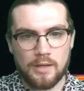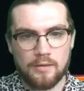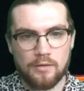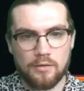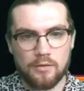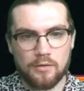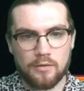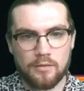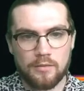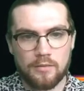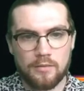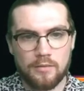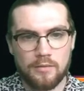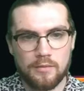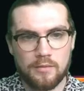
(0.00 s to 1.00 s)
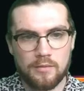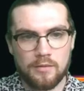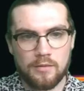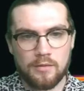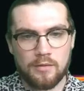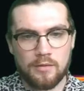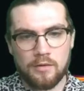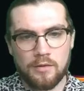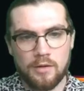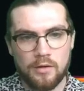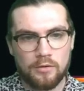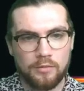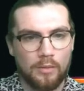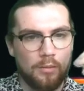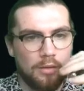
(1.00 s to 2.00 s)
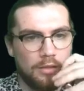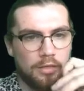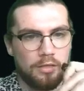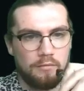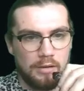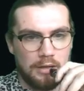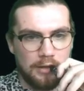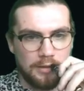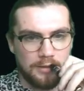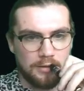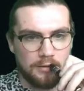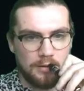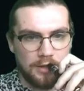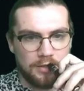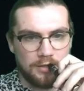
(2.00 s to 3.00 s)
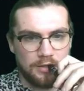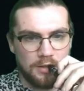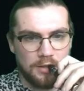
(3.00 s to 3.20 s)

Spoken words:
god. Now, do we want Thrill is the question.